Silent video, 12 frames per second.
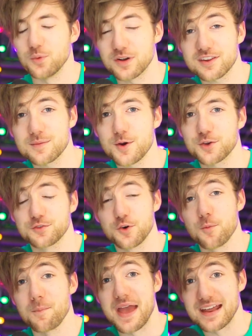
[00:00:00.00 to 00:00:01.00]
What's the most
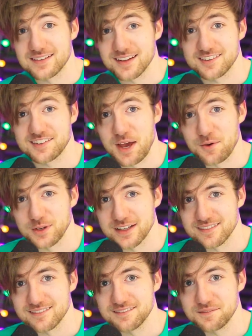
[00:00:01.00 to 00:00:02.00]
romantic
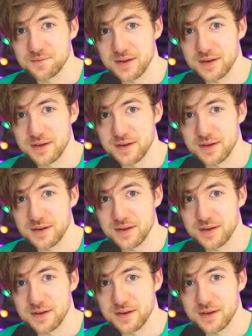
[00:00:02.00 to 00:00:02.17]
sounding